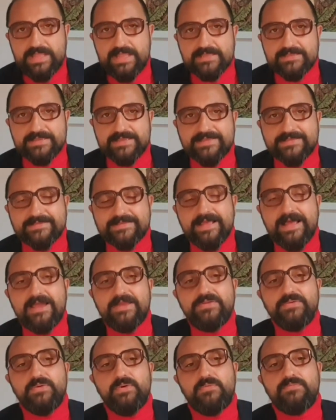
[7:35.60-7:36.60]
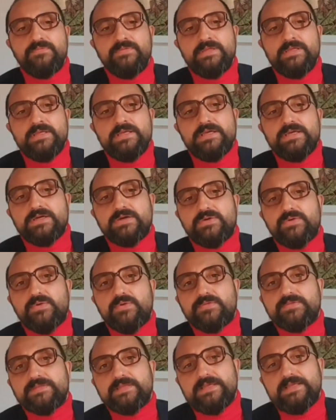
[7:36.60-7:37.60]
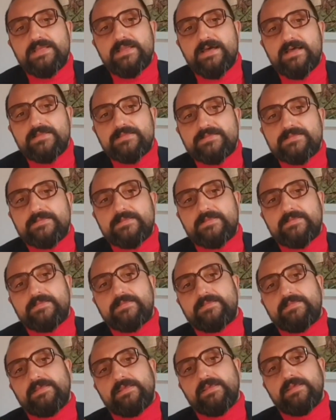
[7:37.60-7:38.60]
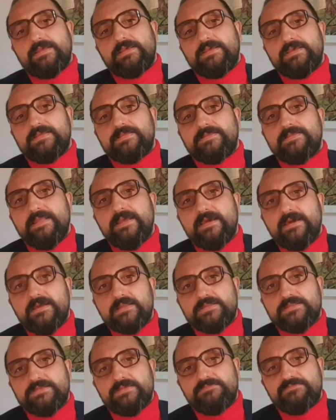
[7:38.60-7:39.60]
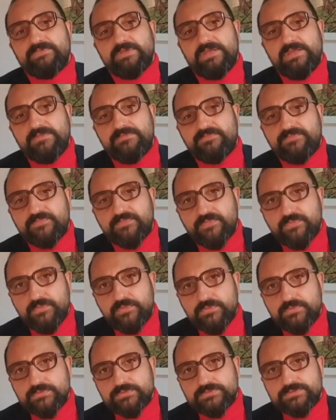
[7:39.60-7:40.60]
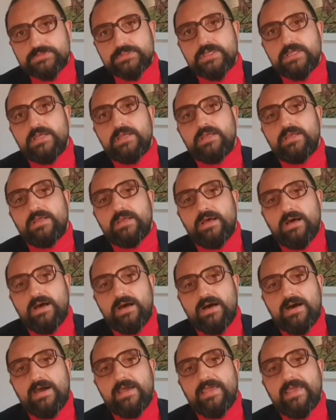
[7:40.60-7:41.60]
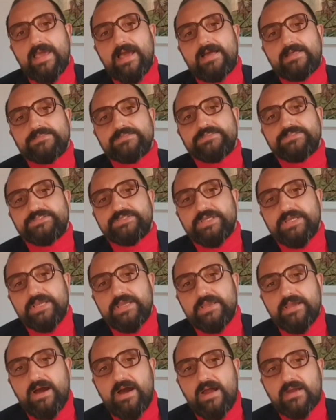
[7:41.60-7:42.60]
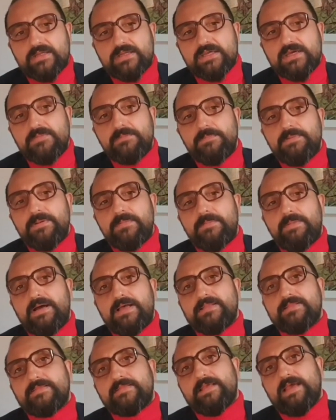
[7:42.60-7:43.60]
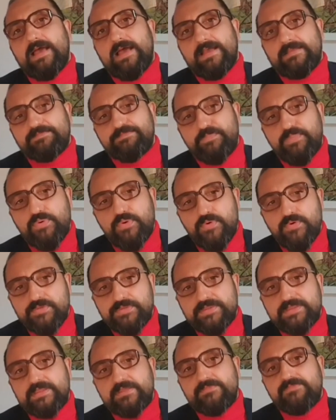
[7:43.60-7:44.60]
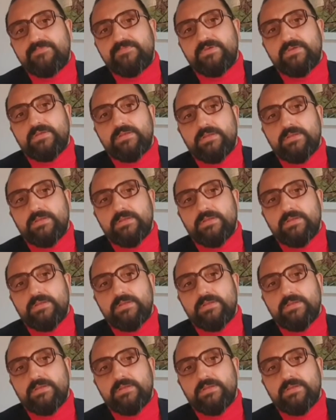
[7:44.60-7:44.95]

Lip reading: The sign of cross elasticity is negative if goods I and J are complements, and positive